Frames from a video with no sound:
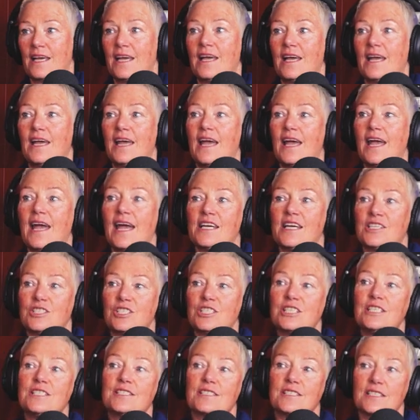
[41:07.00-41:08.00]
Okay. And
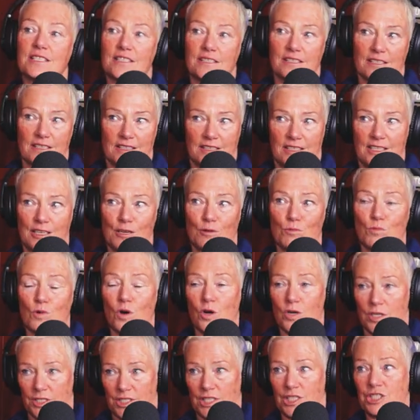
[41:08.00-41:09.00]
she said that there
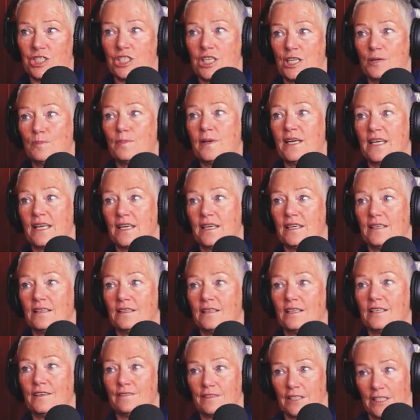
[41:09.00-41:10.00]
was a GP
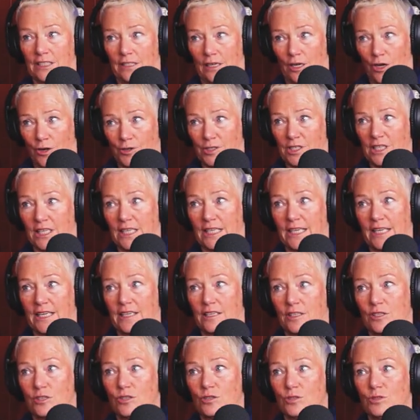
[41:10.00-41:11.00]
living
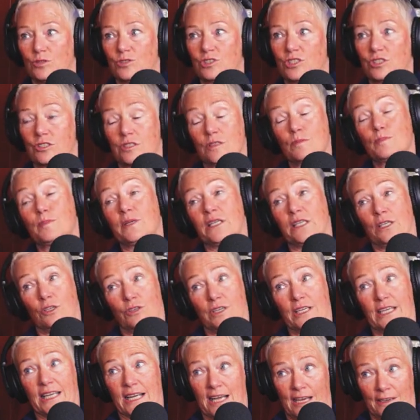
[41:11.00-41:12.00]
locally who shouldn't be
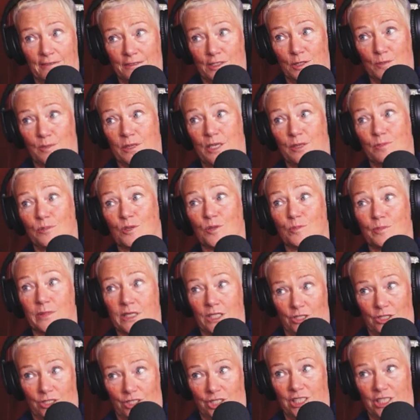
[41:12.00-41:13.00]
looking after people
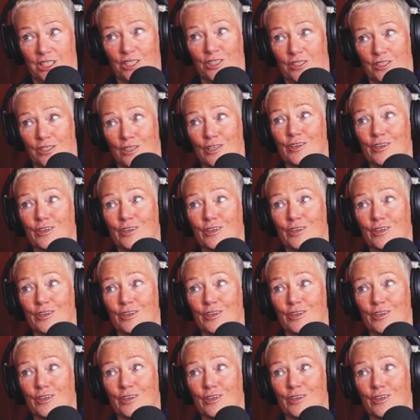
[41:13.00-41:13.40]
because she couldn't